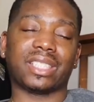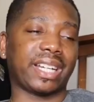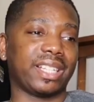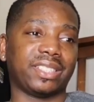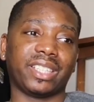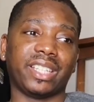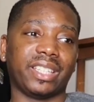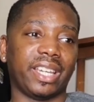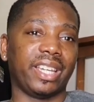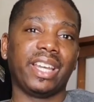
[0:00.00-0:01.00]
like I
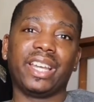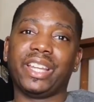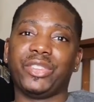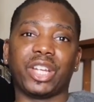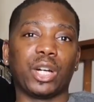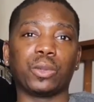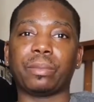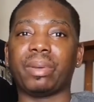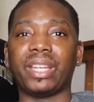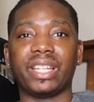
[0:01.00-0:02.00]
said, that the GOAT
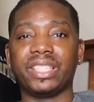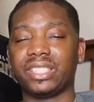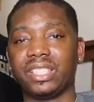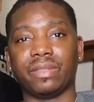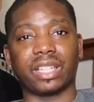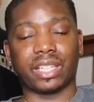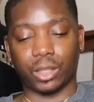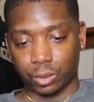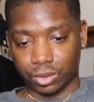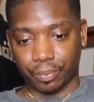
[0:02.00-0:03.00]
debate isn't even
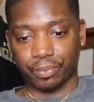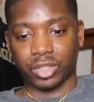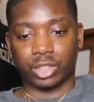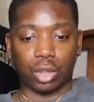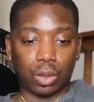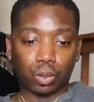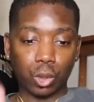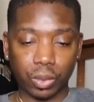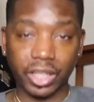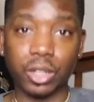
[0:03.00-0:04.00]
close. So I
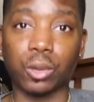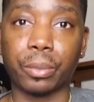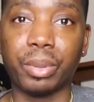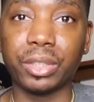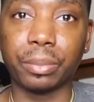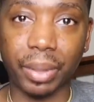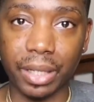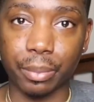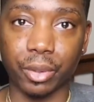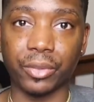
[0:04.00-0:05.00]
wrote here on a piece of
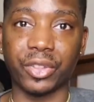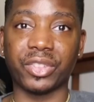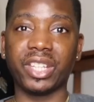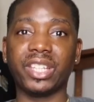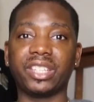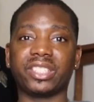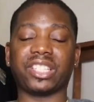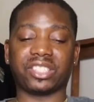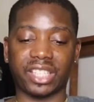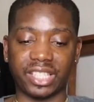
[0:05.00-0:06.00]
paper the things
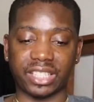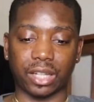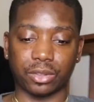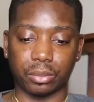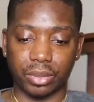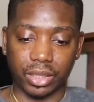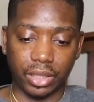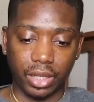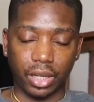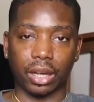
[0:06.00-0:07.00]
that stands out to
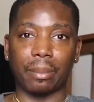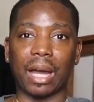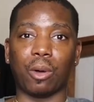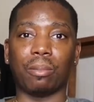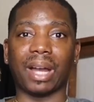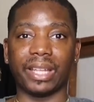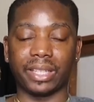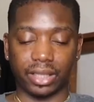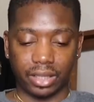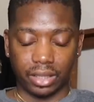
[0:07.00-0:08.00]
me about
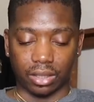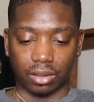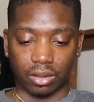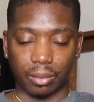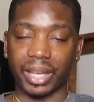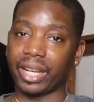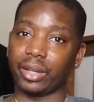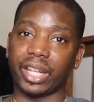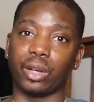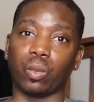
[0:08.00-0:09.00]
Mike. And
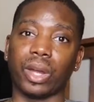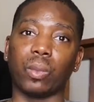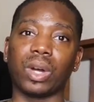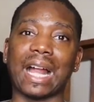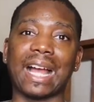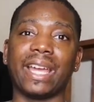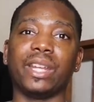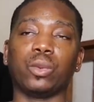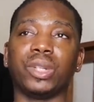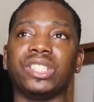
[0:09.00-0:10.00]

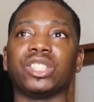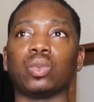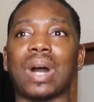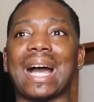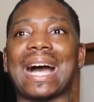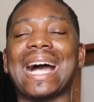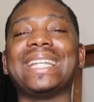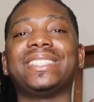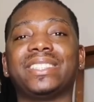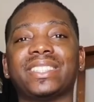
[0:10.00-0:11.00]
the reasons why
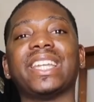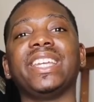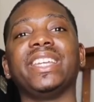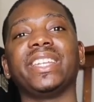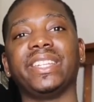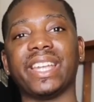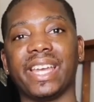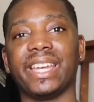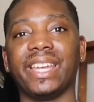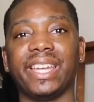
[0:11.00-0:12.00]
I say
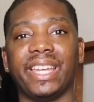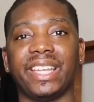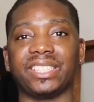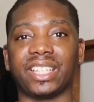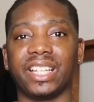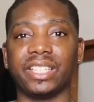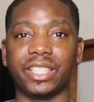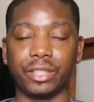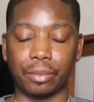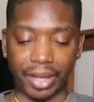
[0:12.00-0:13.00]
that it's
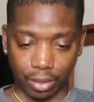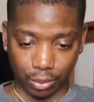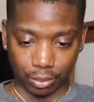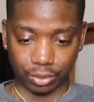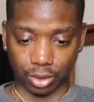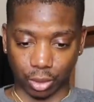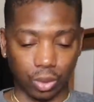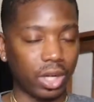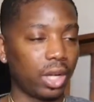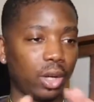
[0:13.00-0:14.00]
undebatable. So